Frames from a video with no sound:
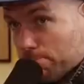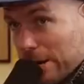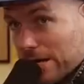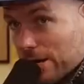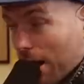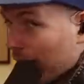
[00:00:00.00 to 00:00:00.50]
has
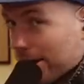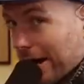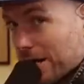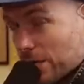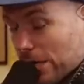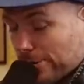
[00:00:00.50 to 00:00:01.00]
bitten all the
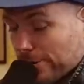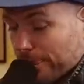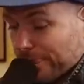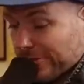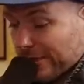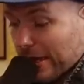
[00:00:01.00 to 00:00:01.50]

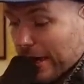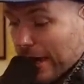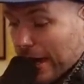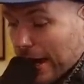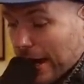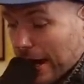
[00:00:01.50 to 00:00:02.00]
grandchildren.
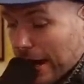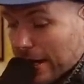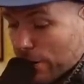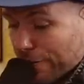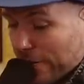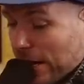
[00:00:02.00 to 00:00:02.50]
He
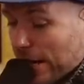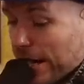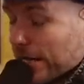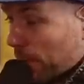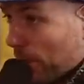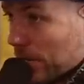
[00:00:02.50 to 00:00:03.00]
had a field day at the